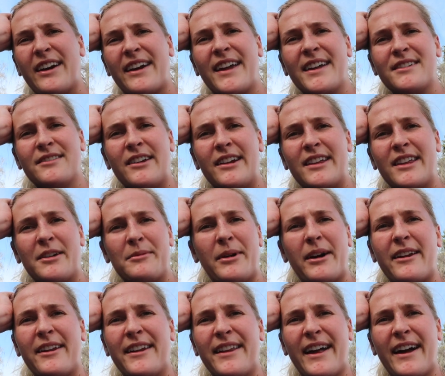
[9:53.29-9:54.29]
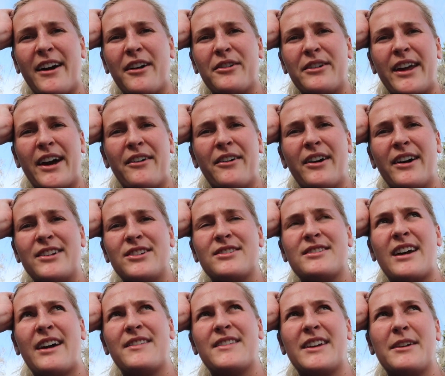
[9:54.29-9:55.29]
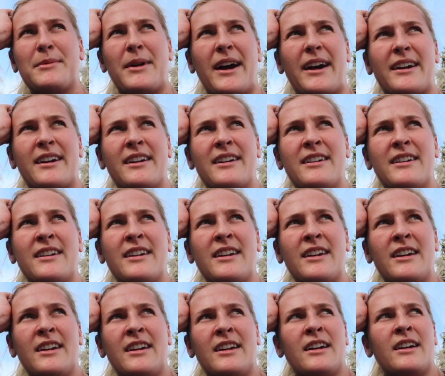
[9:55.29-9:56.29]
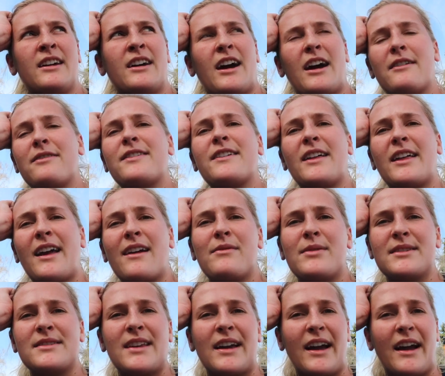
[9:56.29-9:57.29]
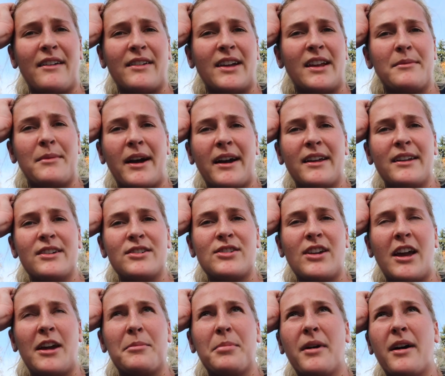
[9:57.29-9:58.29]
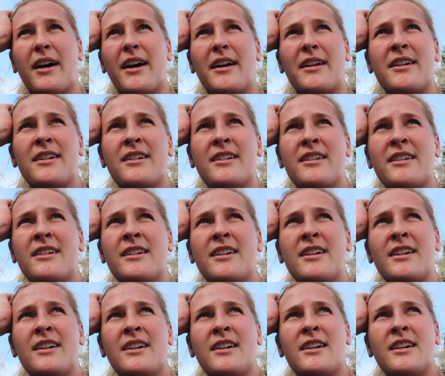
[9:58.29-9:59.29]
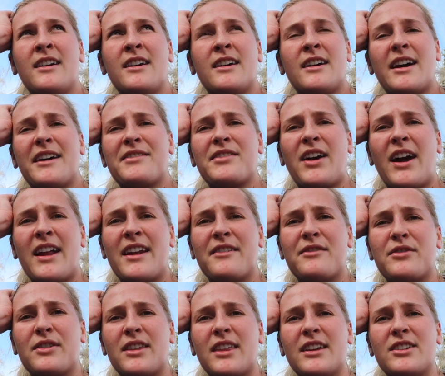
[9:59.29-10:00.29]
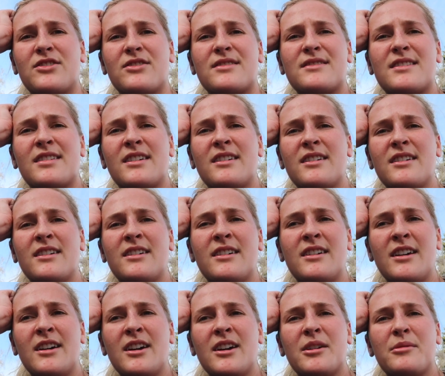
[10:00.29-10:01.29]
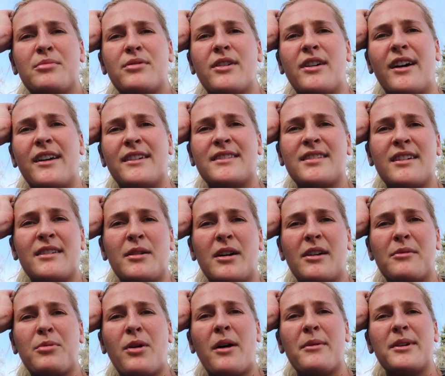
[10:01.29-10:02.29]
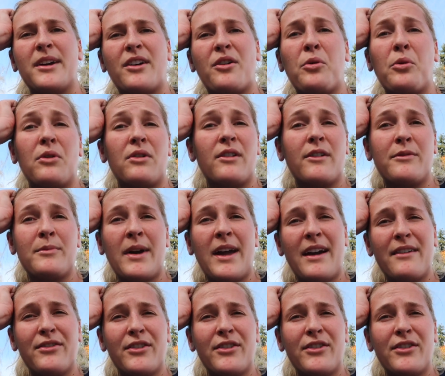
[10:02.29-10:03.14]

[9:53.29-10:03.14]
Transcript: I can't do anything about it now, and now I just have to get back I feel like I've been saying I'm getting back into shape, but I've kind of really just put probably a quarter of my